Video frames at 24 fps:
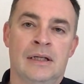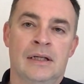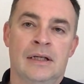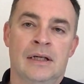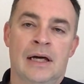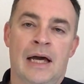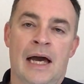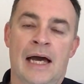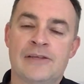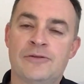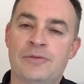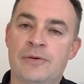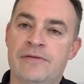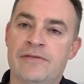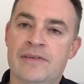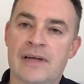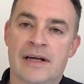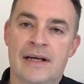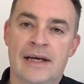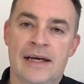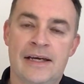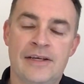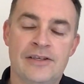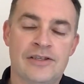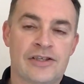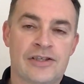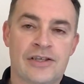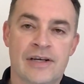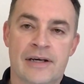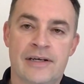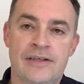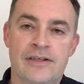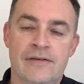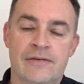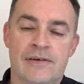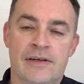As we've done at each
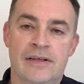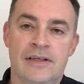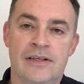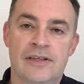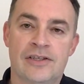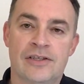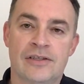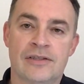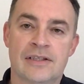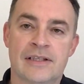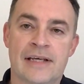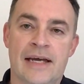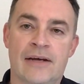change of conditions,